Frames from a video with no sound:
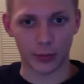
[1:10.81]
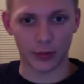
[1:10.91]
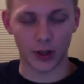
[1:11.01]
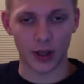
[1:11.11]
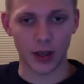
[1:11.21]

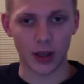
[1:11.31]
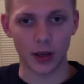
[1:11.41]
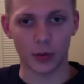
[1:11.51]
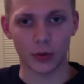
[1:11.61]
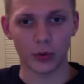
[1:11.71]

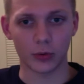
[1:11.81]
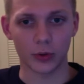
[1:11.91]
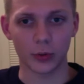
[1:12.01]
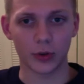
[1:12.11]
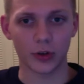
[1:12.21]
They will
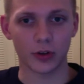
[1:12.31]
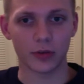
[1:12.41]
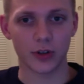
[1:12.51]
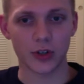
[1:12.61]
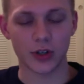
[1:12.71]
ruin your
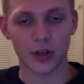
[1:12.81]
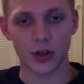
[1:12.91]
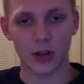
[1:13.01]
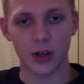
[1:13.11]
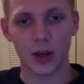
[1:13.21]
division
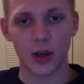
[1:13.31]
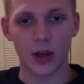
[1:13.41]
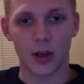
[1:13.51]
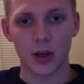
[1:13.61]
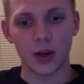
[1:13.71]

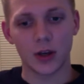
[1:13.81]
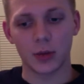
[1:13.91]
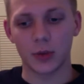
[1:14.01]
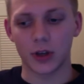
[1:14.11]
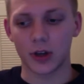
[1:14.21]

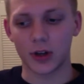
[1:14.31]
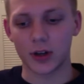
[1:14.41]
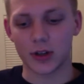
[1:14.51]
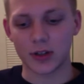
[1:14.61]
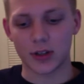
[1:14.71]

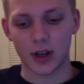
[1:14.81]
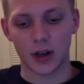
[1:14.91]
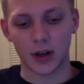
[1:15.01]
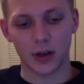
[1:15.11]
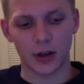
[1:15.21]
because
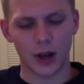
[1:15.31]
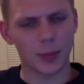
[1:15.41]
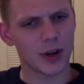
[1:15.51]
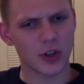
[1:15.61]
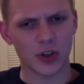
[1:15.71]
I'm
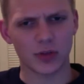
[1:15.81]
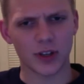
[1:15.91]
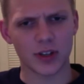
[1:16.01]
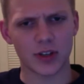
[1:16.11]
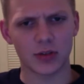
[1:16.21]
not sure if they
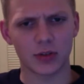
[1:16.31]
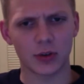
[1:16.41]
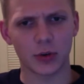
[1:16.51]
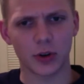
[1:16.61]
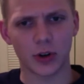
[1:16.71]
still
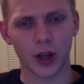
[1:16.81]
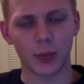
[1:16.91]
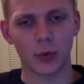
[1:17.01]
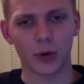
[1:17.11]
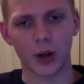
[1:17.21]
do it or not,
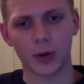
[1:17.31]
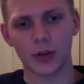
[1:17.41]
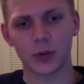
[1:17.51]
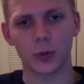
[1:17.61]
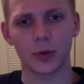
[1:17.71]
but when I went
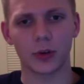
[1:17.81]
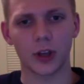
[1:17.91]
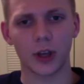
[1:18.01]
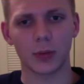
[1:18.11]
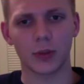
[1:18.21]
through boot
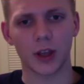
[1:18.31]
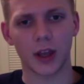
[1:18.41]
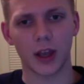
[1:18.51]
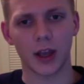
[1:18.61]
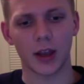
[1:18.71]
camp, they
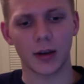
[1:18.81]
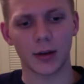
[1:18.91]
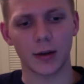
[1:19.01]
had